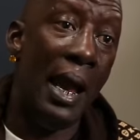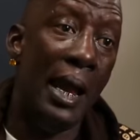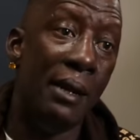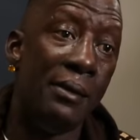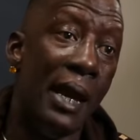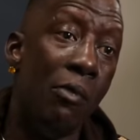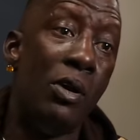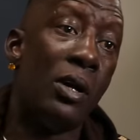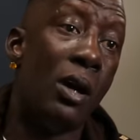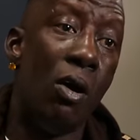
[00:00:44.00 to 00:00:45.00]
And they
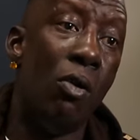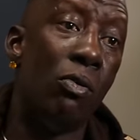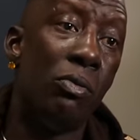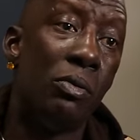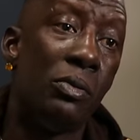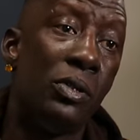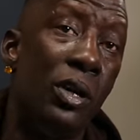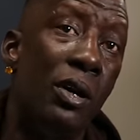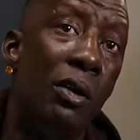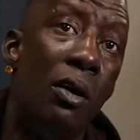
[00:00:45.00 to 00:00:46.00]
would go
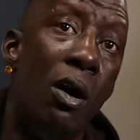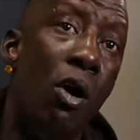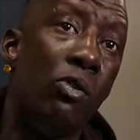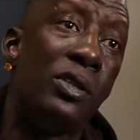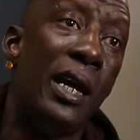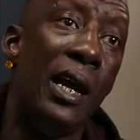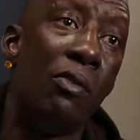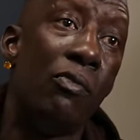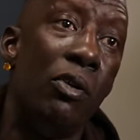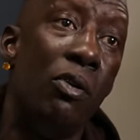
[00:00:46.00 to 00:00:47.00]
to
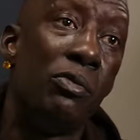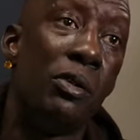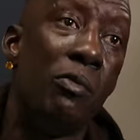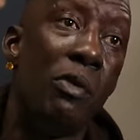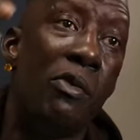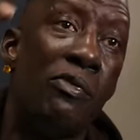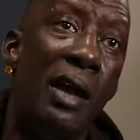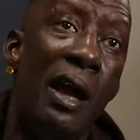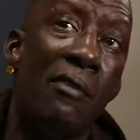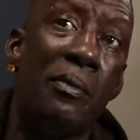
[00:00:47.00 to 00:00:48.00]
hotel rooms and we were
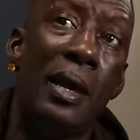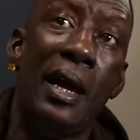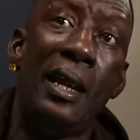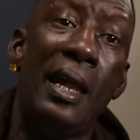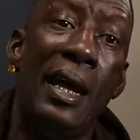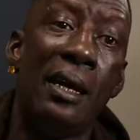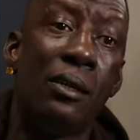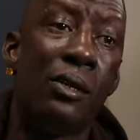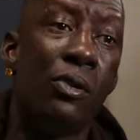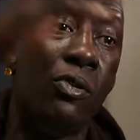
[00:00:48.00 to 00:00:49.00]
flying from LA
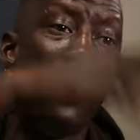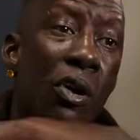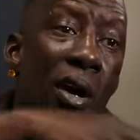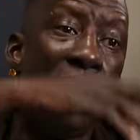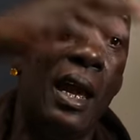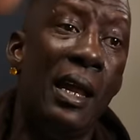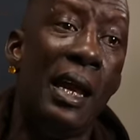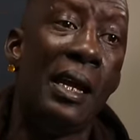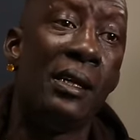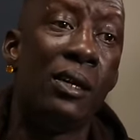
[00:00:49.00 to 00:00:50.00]
to New York,
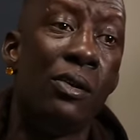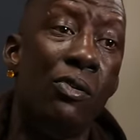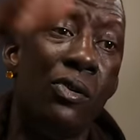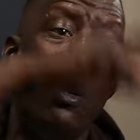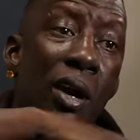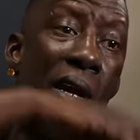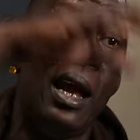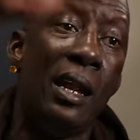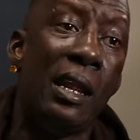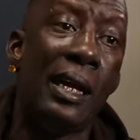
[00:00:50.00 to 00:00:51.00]
LA to New York,
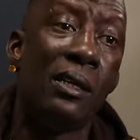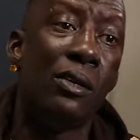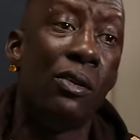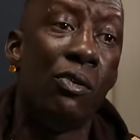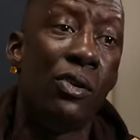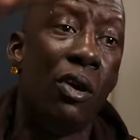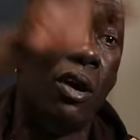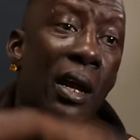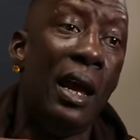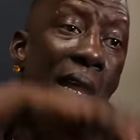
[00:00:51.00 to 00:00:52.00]
LA to New
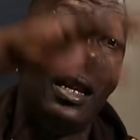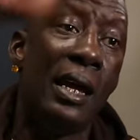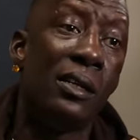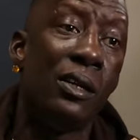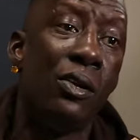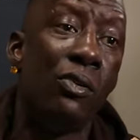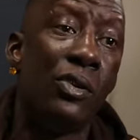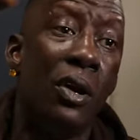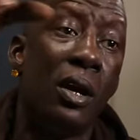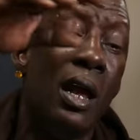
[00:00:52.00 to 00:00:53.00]
York, LA to New
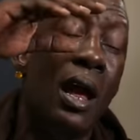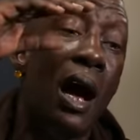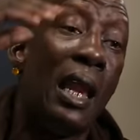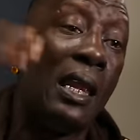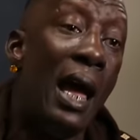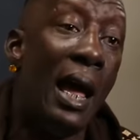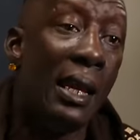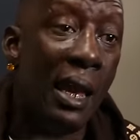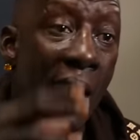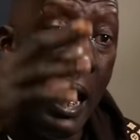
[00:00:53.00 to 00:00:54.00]
York a lot.